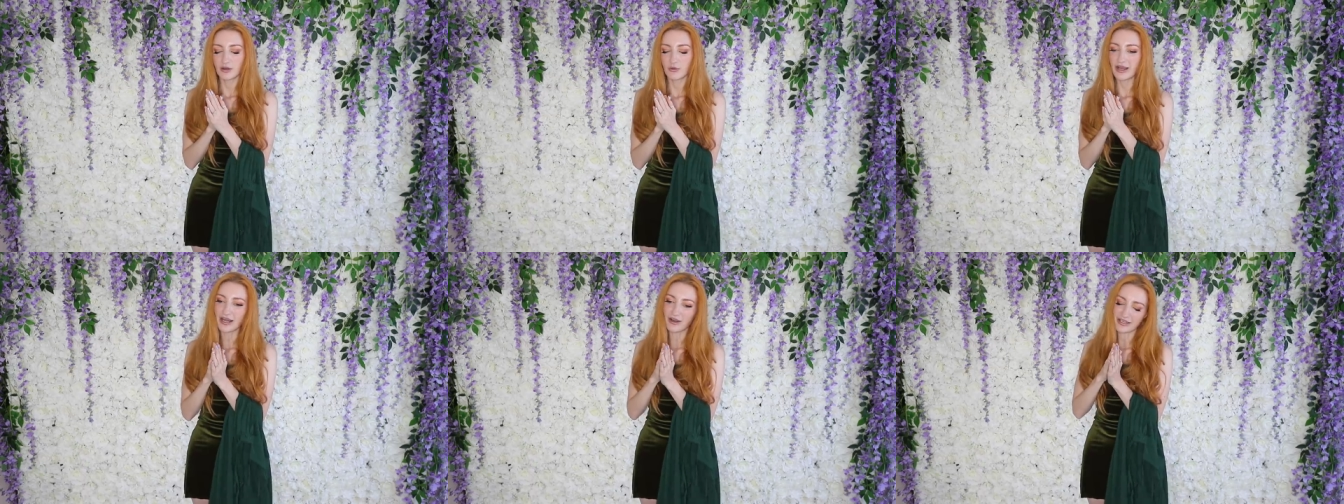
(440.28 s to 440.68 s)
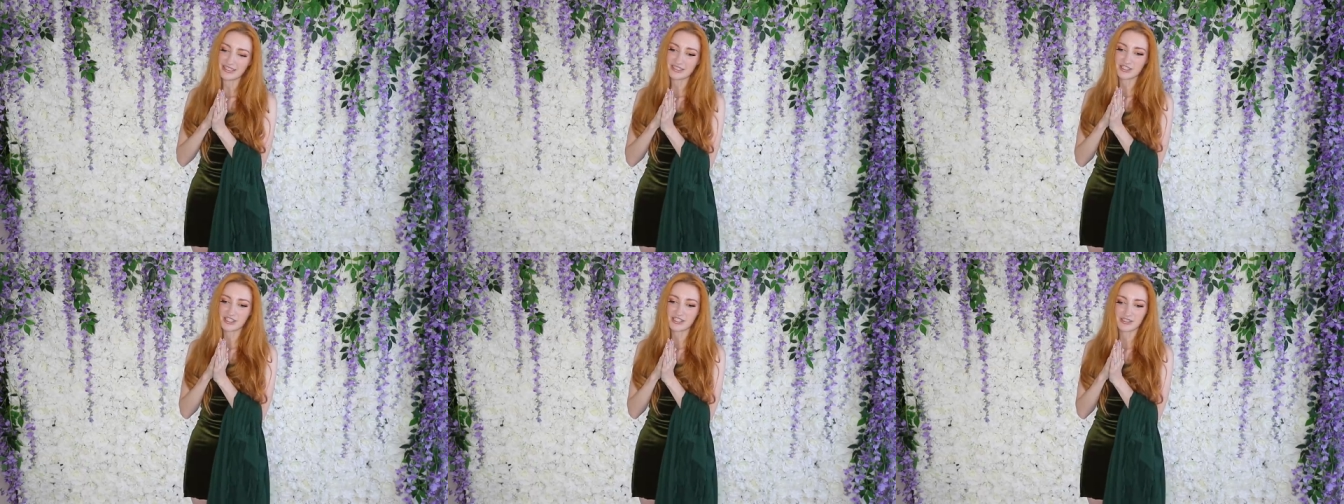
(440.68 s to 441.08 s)
Wow,
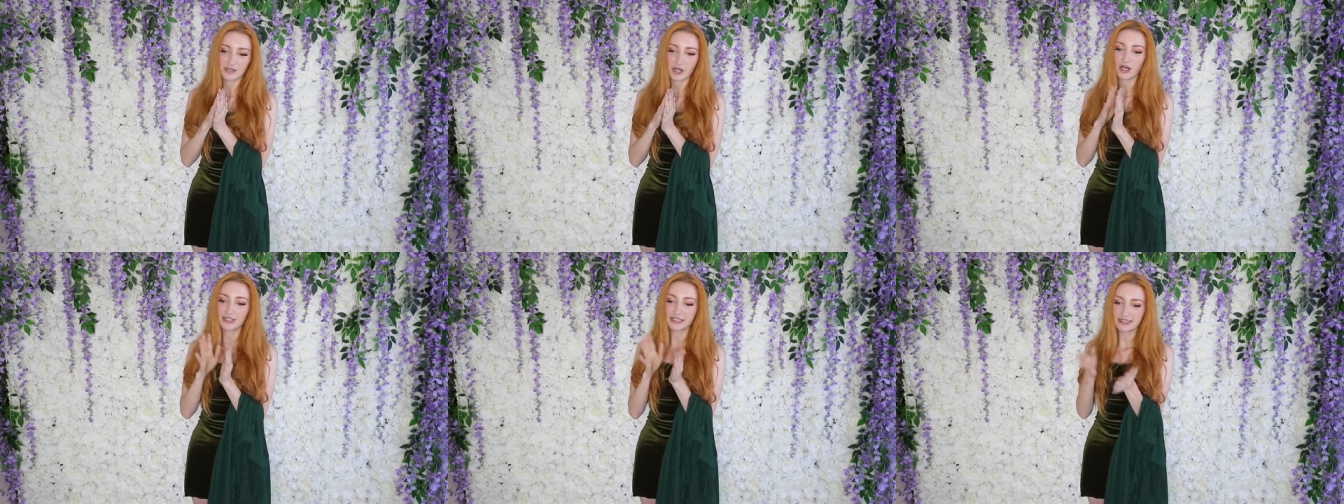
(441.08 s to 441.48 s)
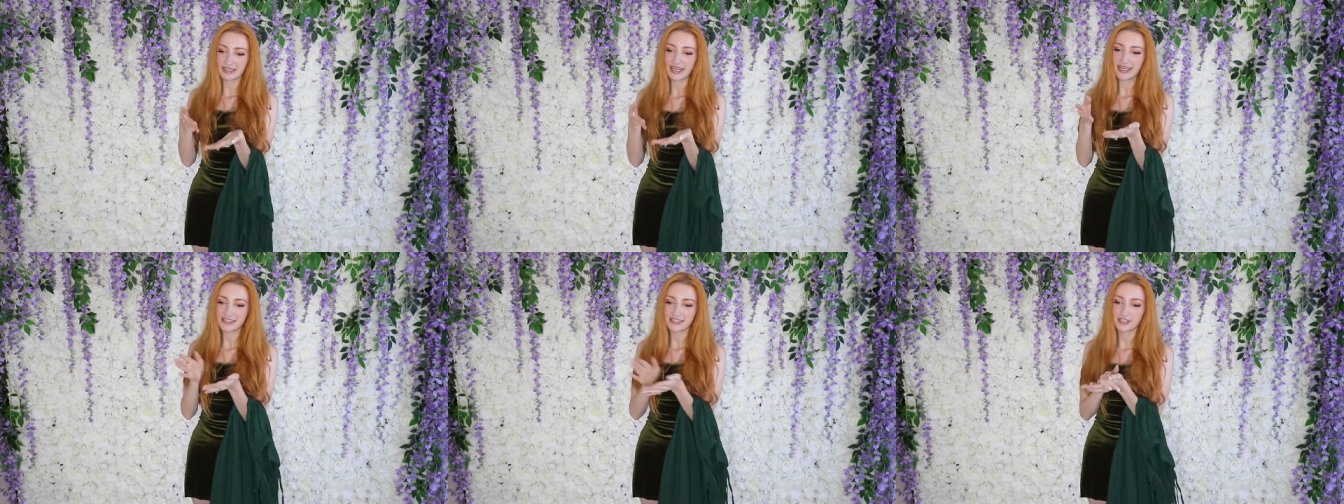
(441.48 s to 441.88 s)
he's just gone and
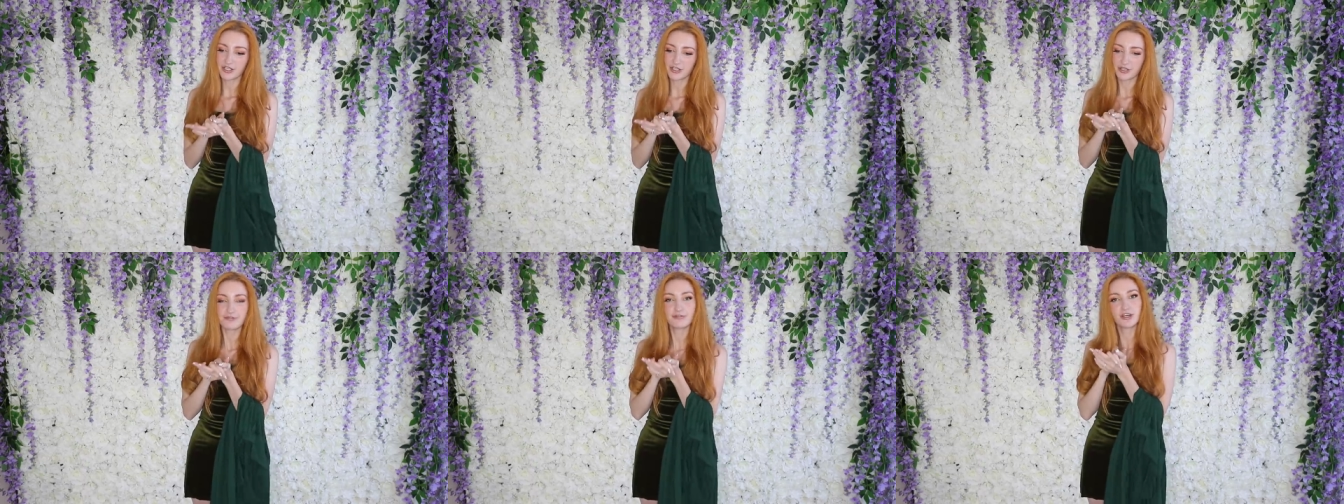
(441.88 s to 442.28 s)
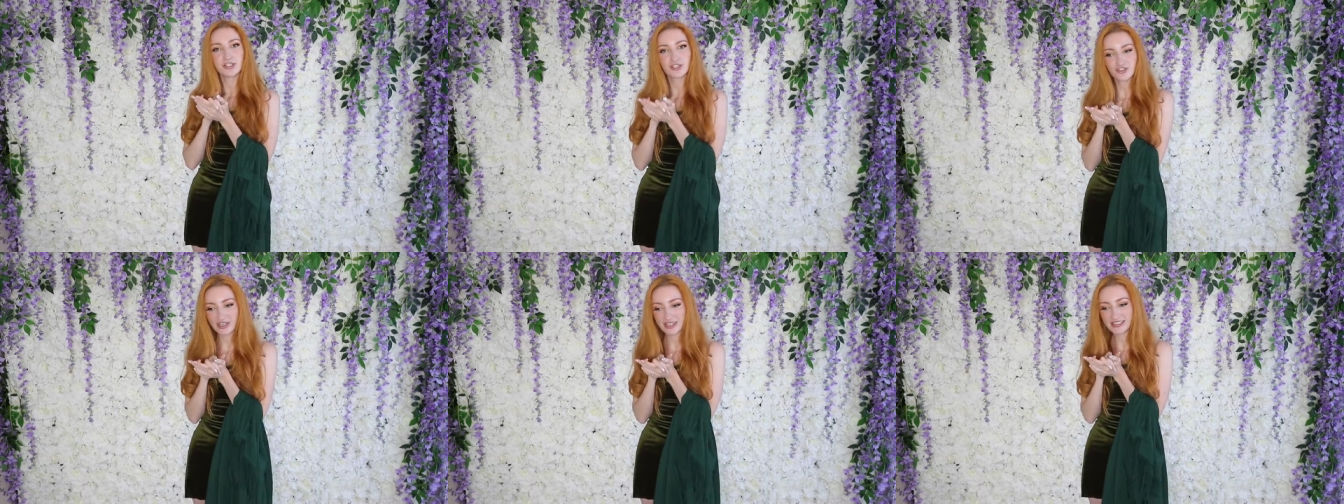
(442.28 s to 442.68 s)
landed on the
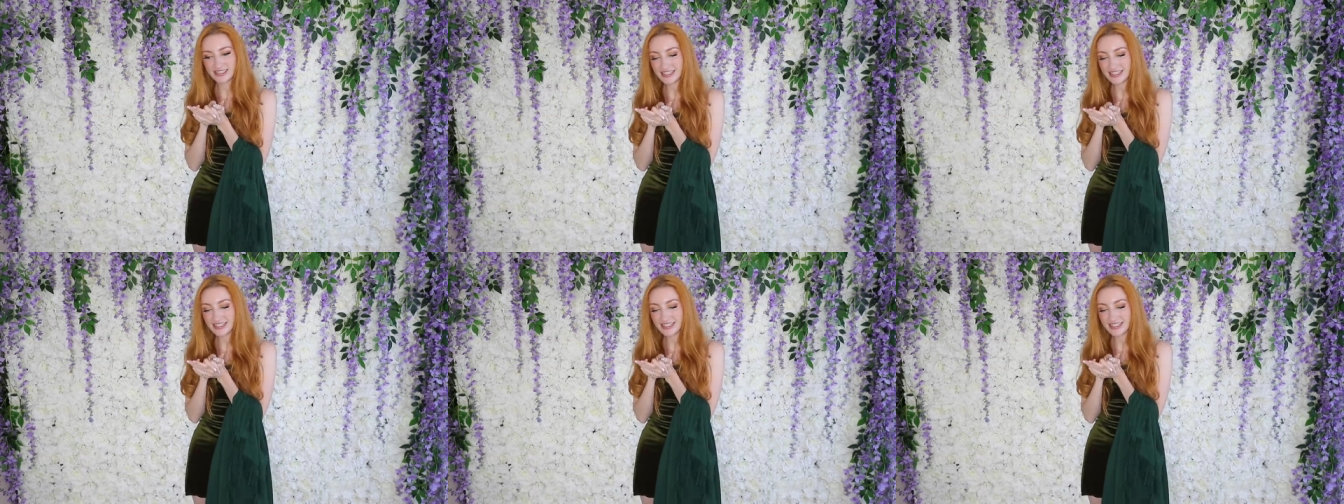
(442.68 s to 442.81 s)
first dress.